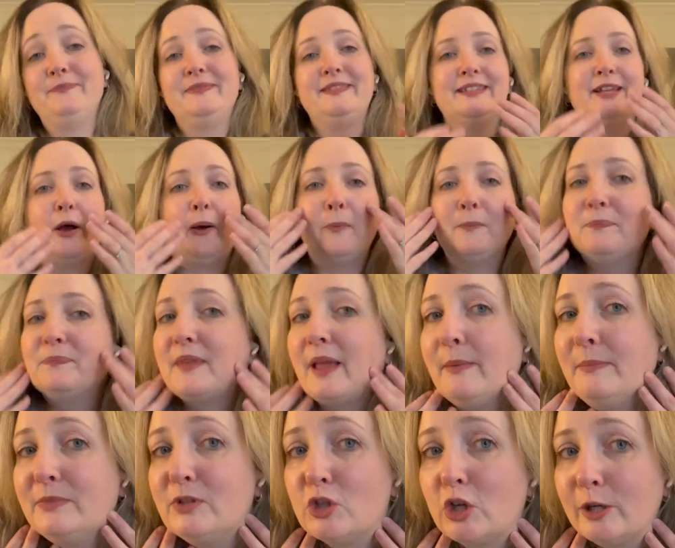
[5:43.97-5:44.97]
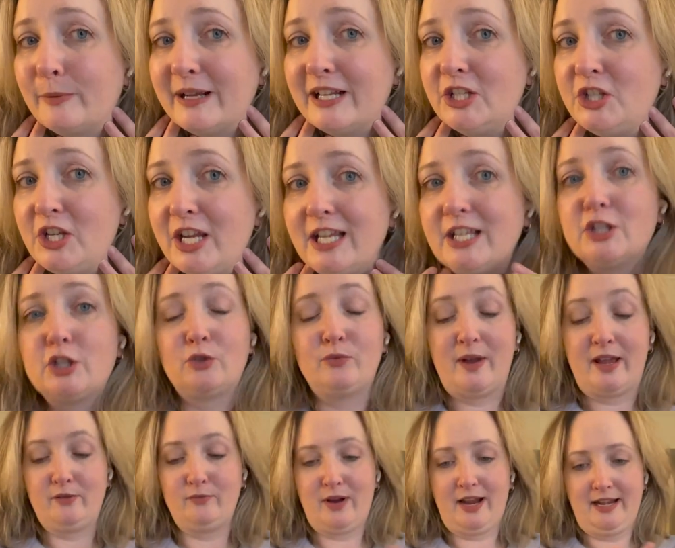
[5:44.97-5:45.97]
so I'm sure my cheeks are
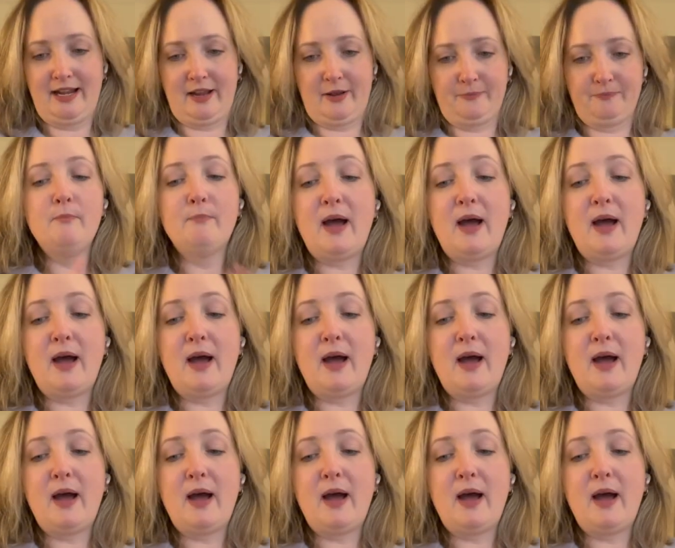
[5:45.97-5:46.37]
red right now.